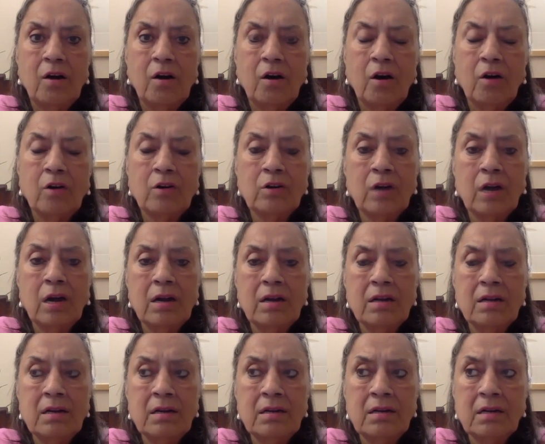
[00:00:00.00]
or
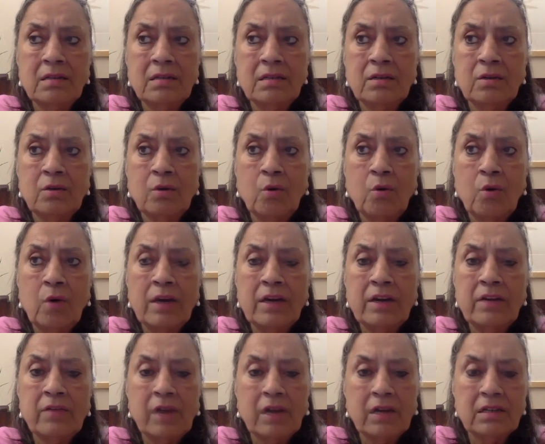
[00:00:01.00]
he doesn't know
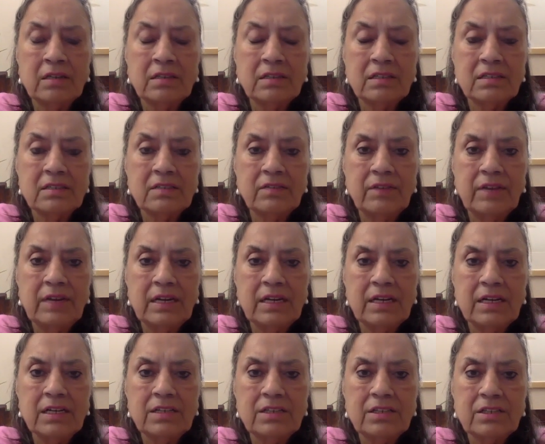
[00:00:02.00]
anyone in this
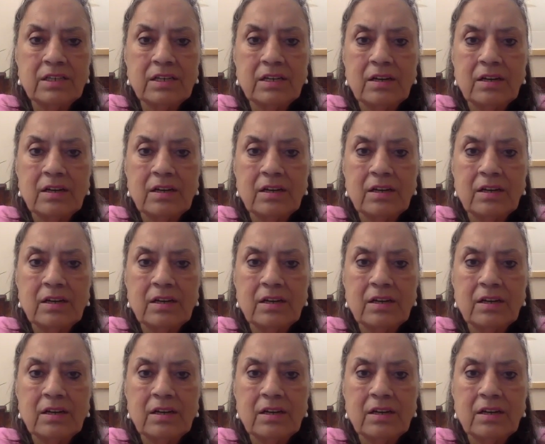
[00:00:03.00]
village.